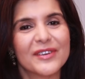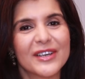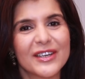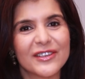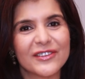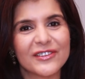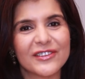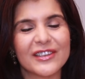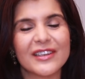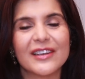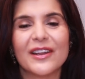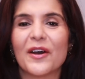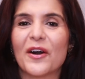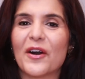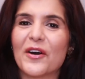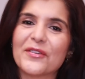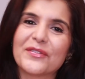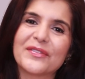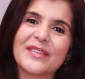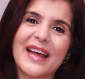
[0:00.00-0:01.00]
version
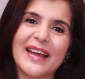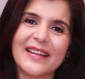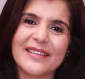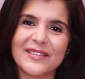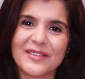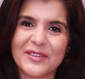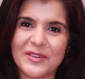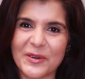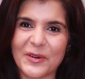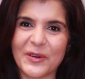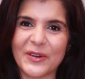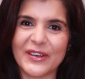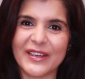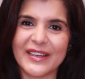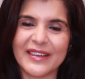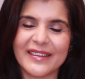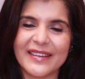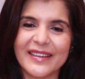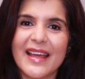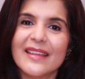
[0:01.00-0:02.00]
of that
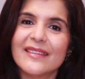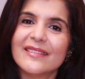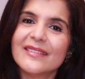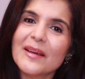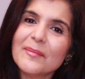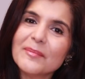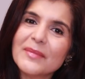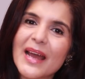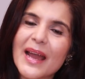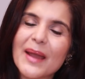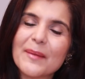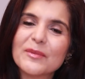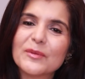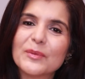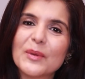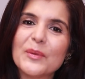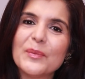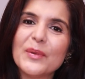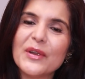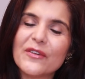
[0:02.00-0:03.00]
story. Sometimes
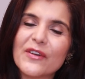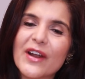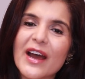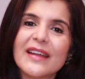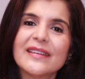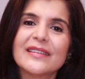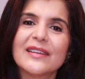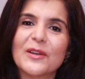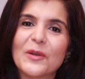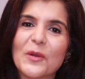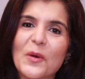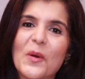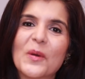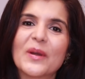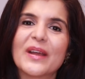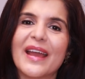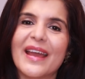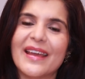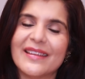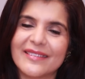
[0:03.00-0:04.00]
when we write a
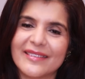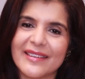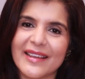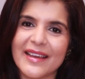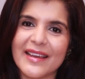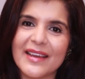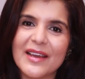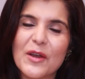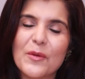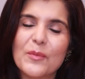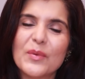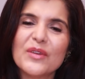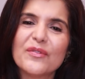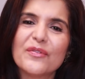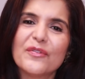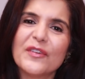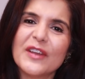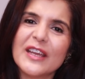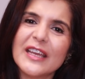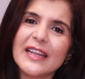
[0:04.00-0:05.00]
long essay, we
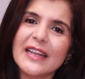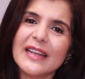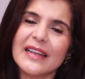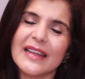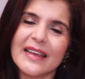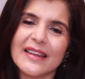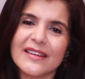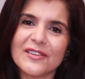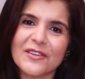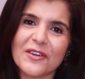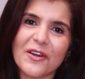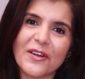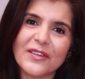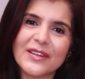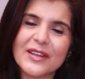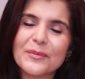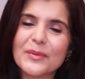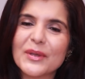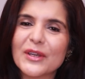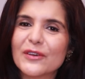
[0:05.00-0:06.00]
feel later
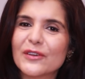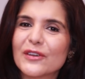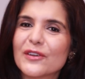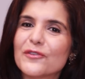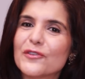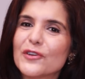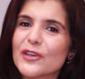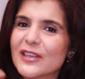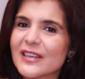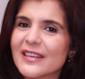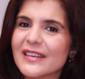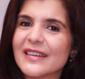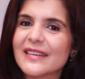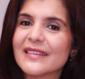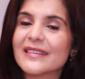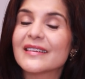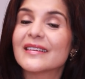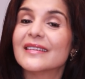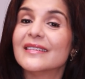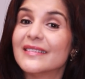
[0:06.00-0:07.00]
on that we could have written
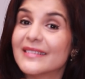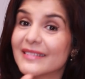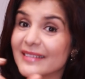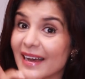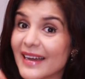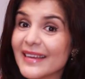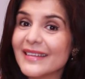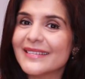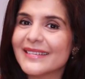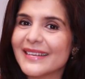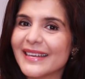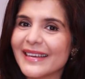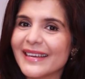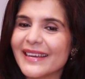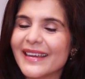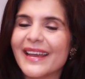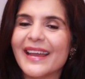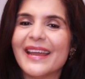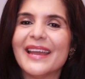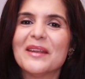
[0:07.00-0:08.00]
it
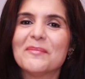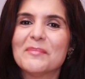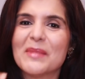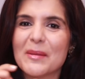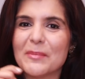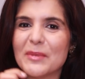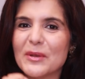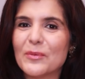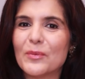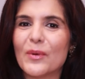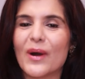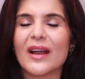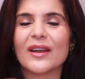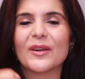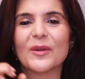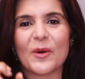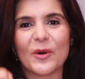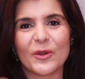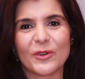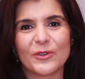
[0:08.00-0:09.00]
concisely in maybe
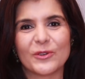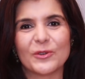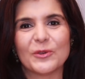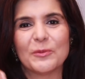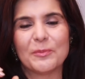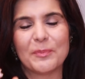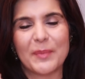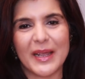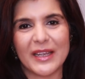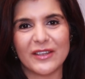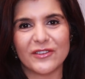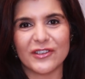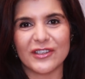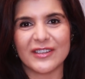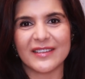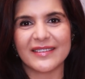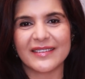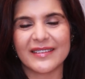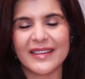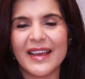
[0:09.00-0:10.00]
1 or 2
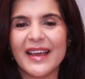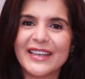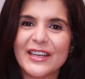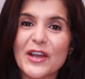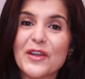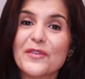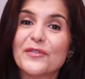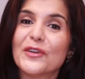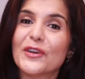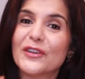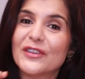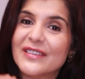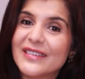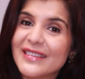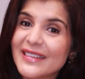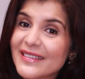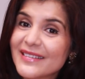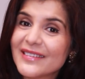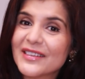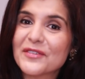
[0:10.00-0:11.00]
pages. Now, if your
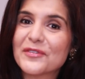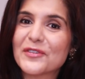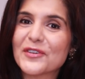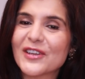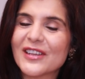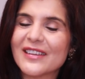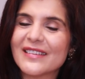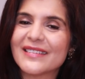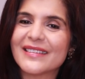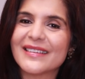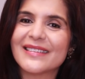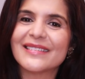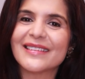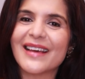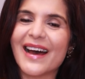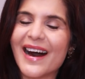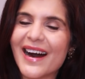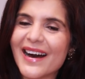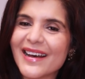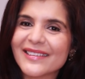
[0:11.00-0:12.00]
teacher, for instance,
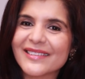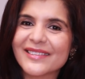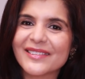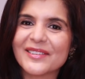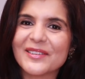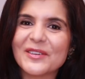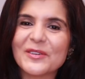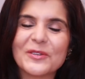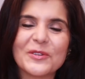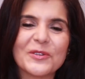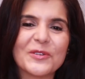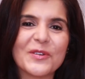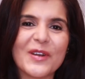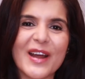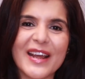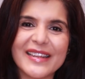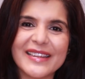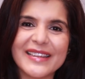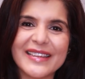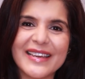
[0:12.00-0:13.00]
asks you to
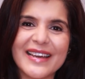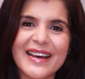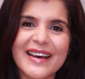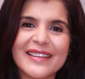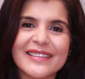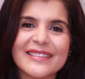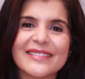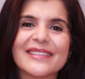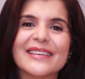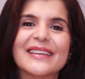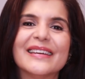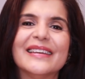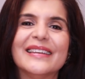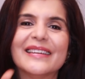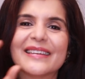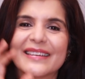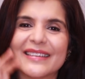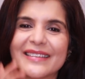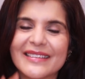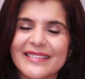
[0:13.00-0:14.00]
write the answer in
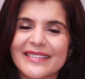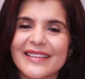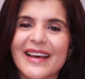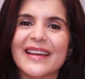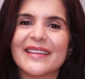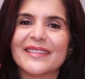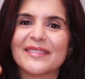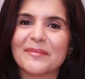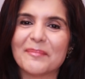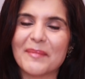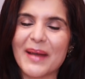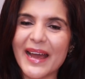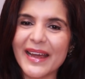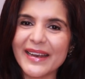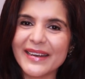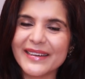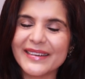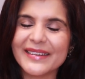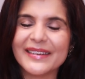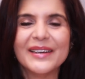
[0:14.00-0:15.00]
a succinct
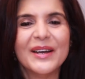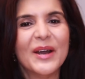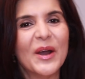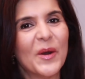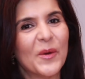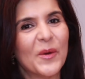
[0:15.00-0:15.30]
manner,